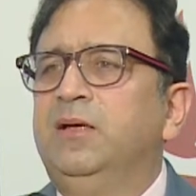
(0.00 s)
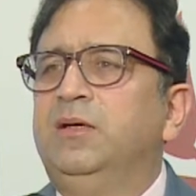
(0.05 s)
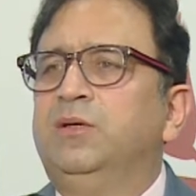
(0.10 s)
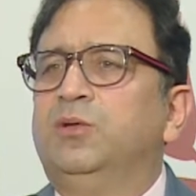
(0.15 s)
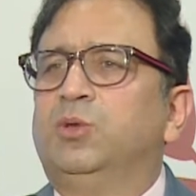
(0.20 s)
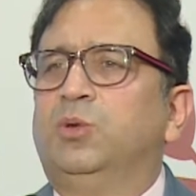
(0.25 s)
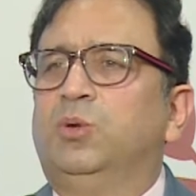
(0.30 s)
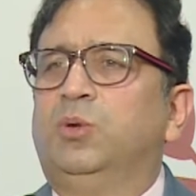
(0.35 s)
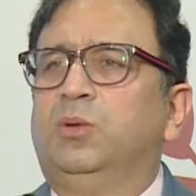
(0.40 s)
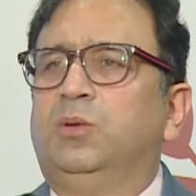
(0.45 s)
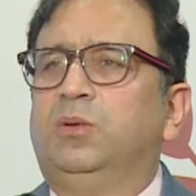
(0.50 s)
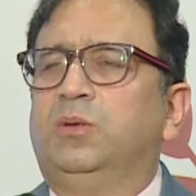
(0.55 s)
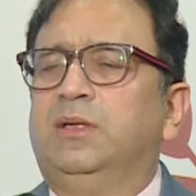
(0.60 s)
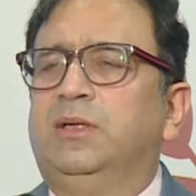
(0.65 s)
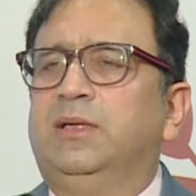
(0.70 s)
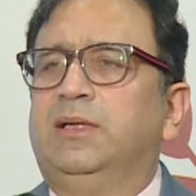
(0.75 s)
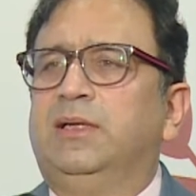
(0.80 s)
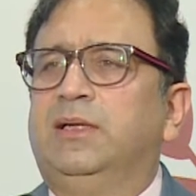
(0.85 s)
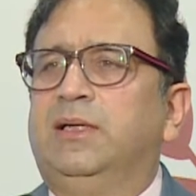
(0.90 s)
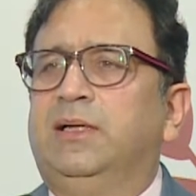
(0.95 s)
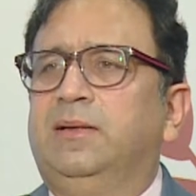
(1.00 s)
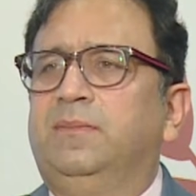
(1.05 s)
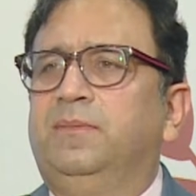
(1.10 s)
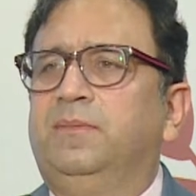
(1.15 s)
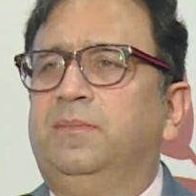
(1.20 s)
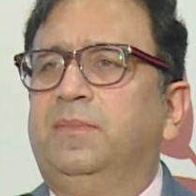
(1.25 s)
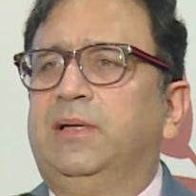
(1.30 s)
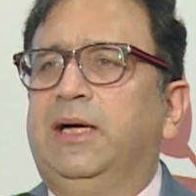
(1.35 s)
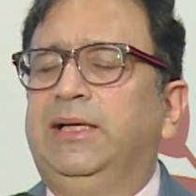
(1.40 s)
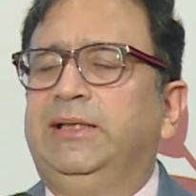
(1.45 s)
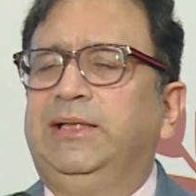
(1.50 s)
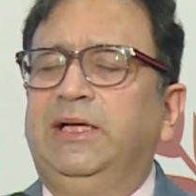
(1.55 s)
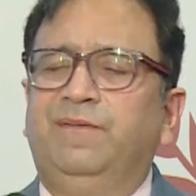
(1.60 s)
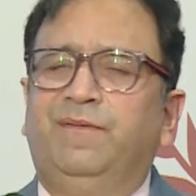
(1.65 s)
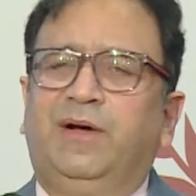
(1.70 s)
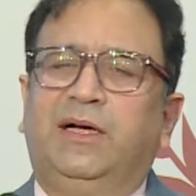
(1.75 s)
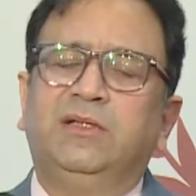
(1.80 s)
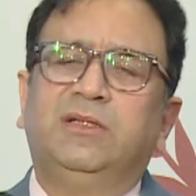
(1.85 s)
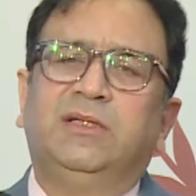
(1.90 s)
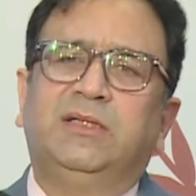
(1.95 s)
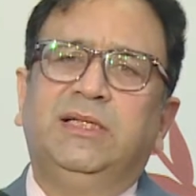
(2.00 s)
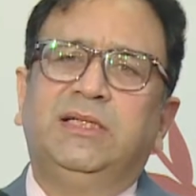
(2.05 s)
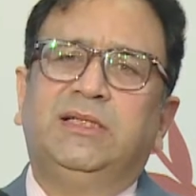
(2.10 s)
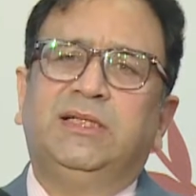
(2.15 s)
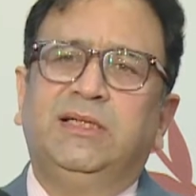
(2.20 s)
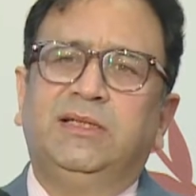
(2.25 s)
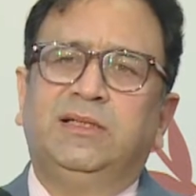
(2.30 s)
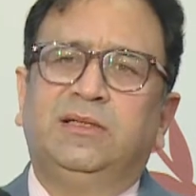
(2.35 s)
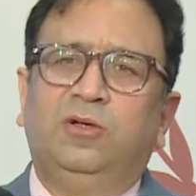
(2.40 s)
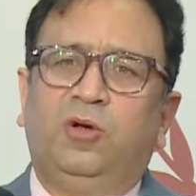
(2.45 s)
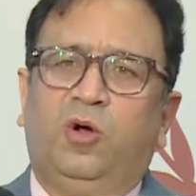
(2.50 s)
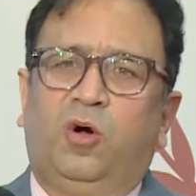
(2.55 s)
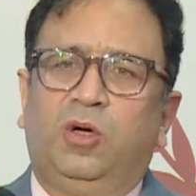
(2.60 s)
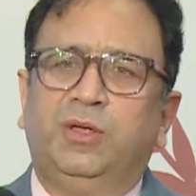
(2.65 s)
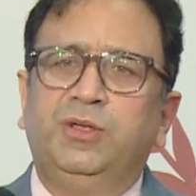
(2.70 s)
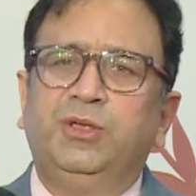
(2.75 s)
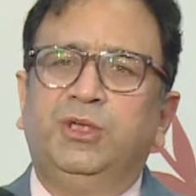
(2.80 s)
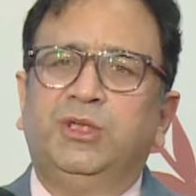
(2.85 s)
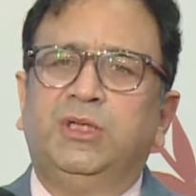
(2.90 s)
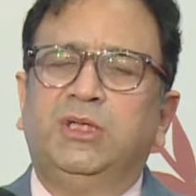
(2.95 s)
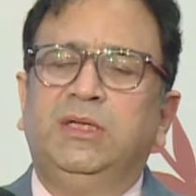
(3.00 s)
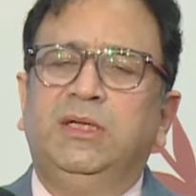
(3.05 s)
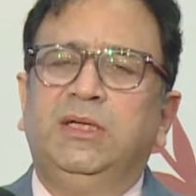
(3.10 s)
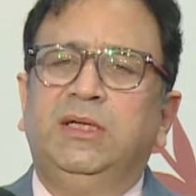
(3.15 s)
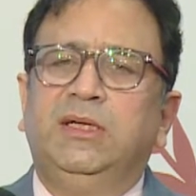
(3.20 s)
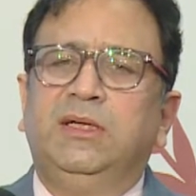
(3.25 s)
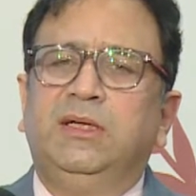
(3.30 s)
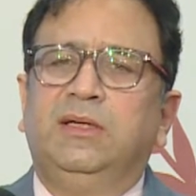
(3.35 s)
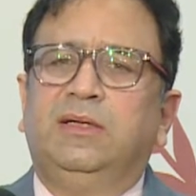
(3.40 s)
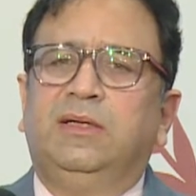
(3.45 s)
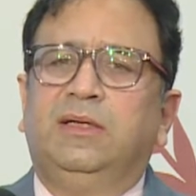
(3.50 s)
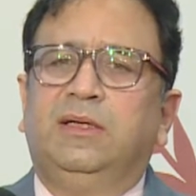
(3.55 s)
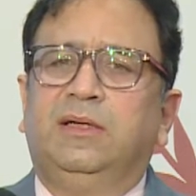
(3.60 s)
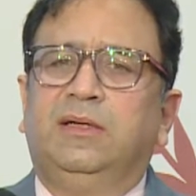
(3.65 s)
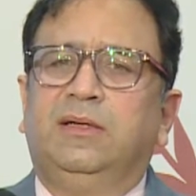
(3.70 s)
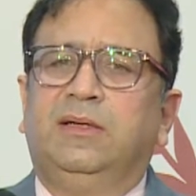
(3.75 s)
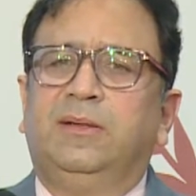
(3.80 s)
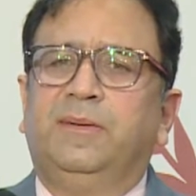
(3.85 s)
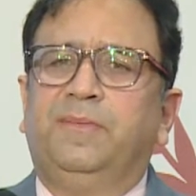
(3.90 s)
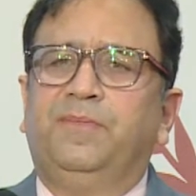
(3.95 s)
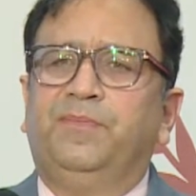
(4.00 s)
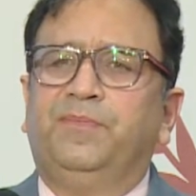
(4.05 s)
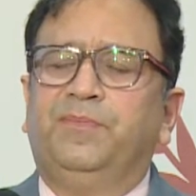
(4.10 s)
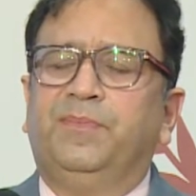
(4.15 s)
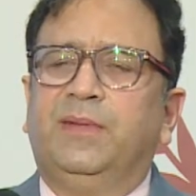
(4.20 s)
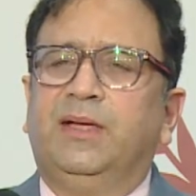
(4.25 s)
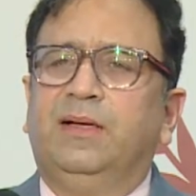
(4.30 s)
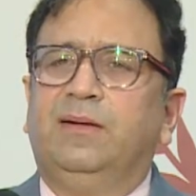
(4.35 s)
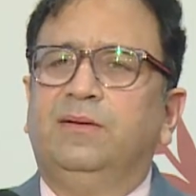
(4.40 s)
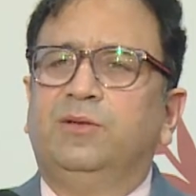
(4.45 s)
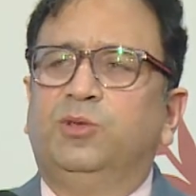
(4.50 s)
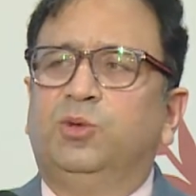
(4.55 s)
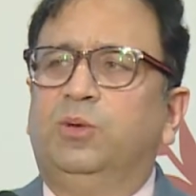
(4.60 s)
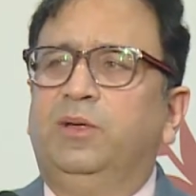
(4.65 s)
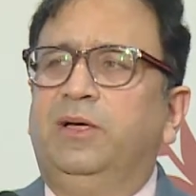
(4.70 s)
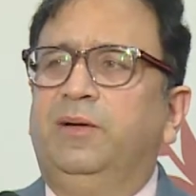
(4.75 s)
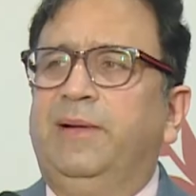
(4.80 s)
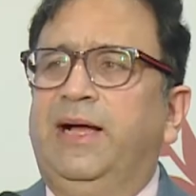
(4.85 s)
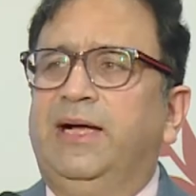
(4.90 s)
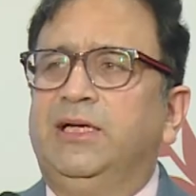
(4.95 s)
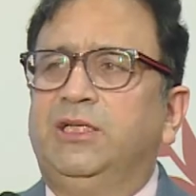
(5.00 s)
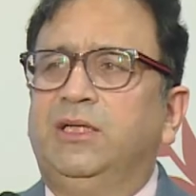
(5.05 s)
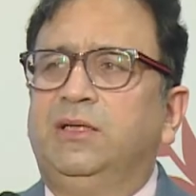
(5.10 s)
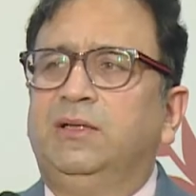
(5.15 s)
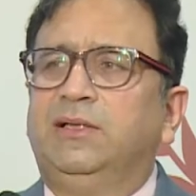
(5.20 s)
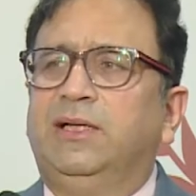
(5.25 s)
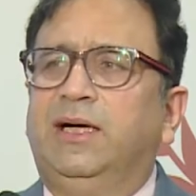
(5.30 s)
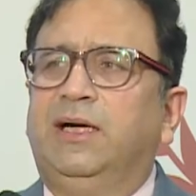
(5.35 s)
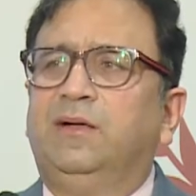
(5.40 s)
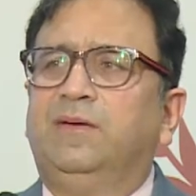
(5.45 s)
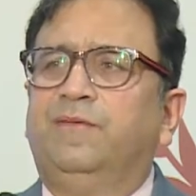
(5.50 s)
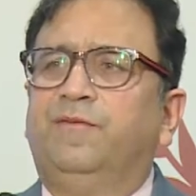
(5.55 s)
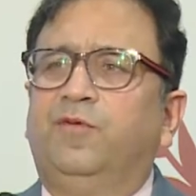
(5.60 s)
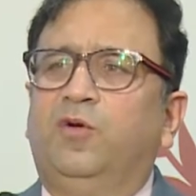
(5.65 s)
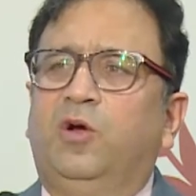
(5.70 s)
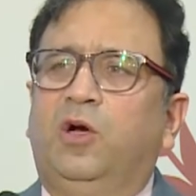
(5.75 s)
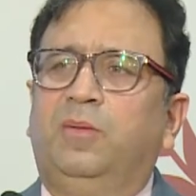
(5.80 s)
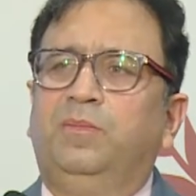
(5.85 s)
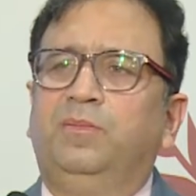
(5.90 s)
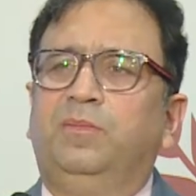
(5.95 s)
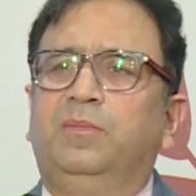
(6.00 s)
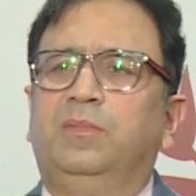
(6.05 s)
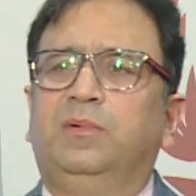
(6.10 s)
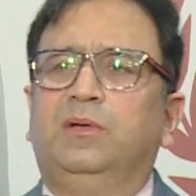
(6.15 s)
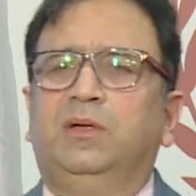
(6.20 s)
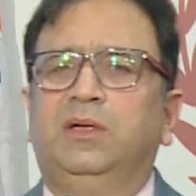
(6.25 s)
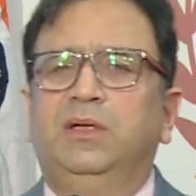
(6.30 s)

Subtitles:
So I think once this is launched, so imagine that from